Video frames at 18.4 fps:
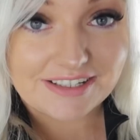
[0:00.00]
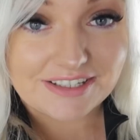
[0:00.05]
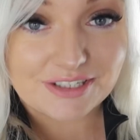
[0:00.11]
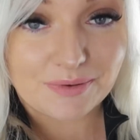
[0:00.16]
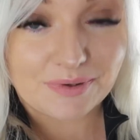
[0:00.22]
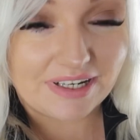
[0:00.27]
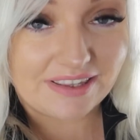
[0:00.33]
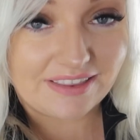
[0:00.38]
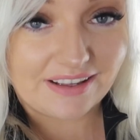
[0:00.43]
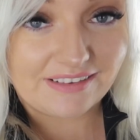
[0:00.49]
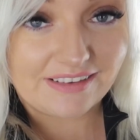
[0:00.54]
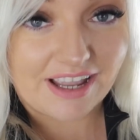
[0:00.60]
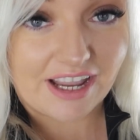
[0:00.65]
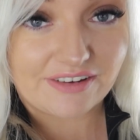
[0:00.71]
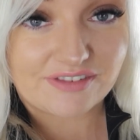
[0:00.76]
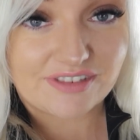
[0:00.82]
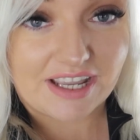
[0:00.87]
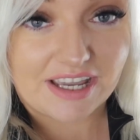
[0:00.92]
So anything that
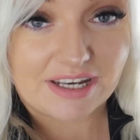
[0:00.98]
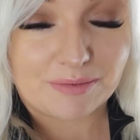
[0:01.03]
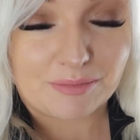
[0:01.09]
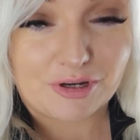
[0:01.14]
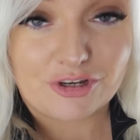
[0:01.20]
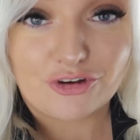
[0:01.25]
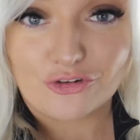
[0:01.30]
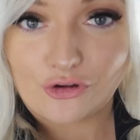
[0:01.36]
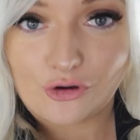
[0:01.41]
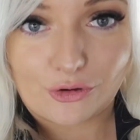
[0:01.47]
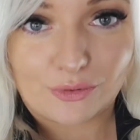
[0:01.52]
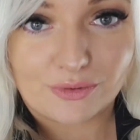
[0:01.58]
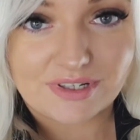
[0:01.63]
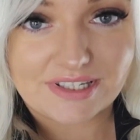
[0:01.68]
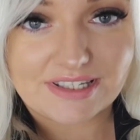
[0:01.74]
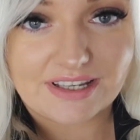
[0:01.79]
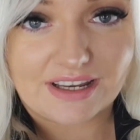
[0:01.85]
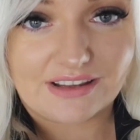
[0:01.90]
I've said about you're not going
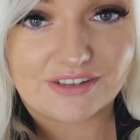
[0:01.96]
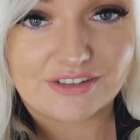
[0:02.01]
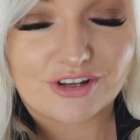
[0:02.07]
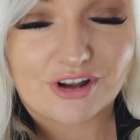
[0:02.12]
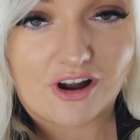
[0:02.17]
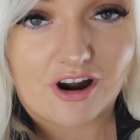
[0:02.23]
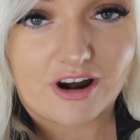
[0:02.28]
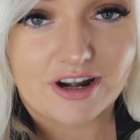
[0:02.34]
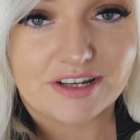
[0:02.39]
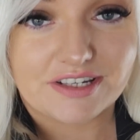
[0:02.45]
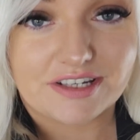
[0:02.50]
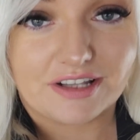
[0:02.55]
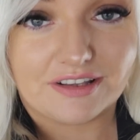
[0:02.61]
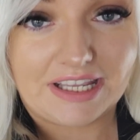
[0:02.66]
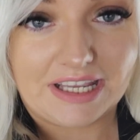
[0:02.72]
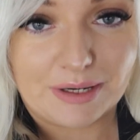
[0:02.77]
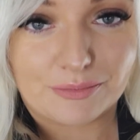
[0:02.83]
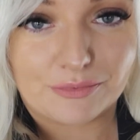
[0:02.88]
to see this car until
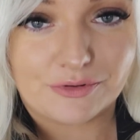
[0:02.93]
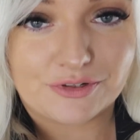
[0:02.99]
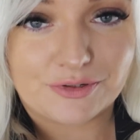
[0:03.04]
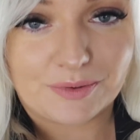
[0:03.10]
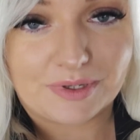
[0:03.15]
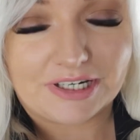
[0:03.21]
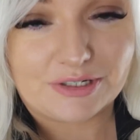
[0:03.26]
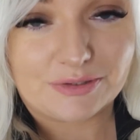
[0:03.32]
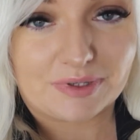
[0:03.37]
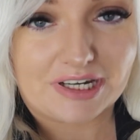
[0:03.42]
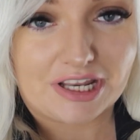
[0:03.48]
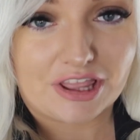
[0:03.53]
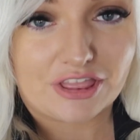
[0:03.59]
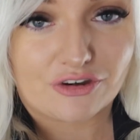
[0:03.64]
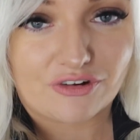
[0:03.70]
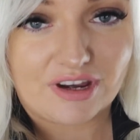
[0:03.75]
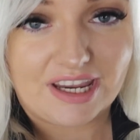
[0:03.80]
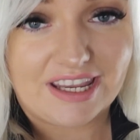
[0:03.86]
April
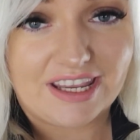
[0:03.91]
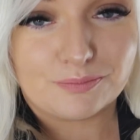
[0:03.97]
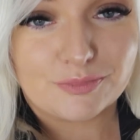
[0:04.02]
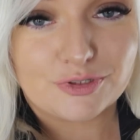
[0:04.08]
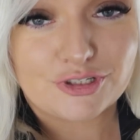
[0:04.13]
2023,